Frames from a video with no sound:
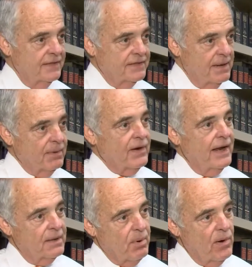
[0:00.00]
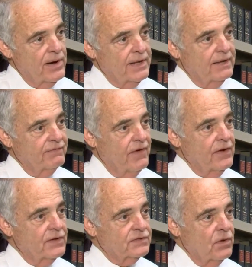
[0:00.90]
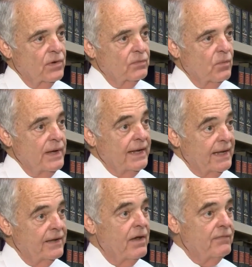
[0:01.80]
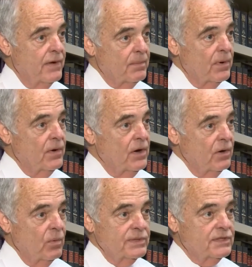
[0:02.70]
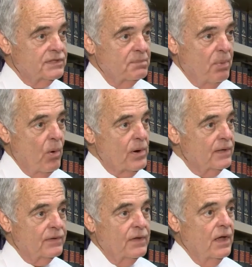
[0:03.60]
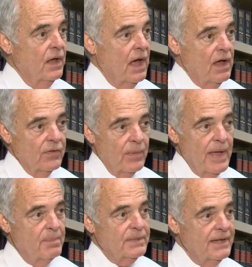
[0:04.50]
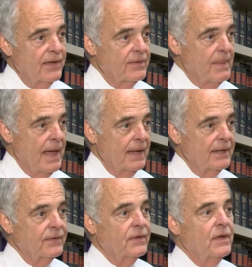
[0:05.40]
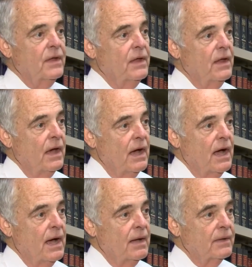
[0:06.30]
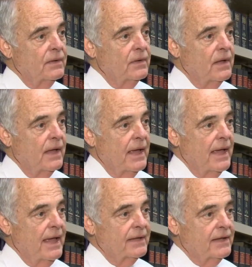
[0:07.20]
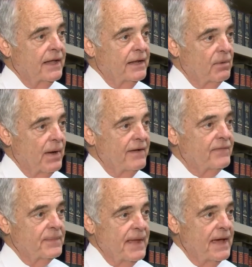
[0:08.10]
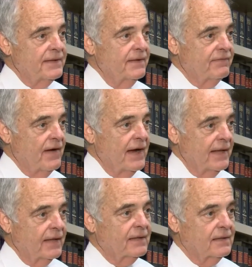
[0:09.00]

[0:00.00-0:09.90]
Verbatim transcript: The Democratic Party can focus on winning in November, which is important all the way up and down the ballot uh, and getting away from the idea of fighting.